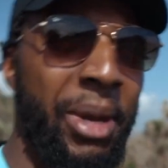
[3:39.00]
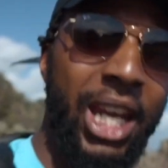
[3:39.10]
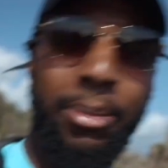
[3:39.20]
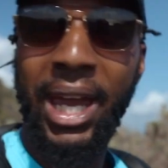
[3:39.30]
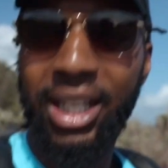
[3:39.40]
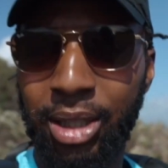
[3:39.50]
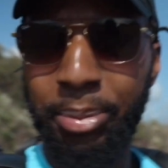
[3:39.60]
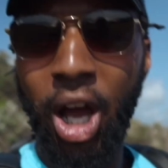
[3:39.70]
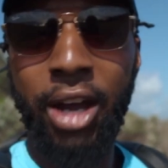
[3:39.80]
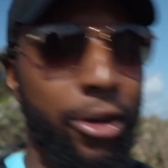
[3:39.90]
made it back to
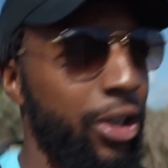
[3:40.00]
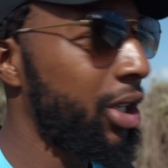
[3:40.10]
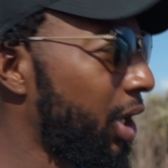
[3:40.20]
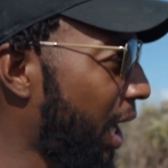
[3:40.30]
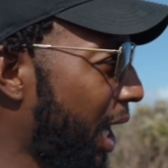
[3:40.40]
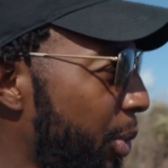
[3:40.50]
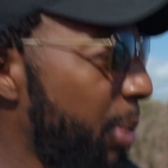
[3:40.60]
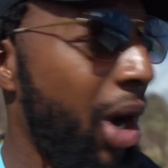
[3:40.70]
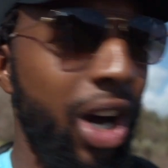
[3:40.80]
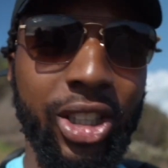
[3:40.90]
Byron. We
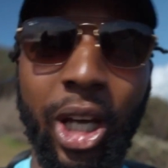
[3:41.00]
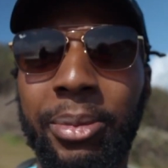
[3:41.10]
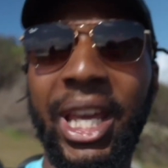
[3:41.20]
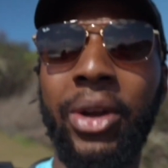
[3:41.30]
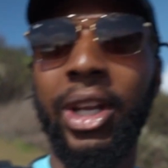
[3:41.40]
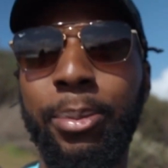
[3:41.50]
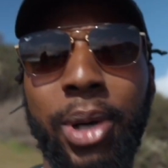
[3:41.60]
parked up down at the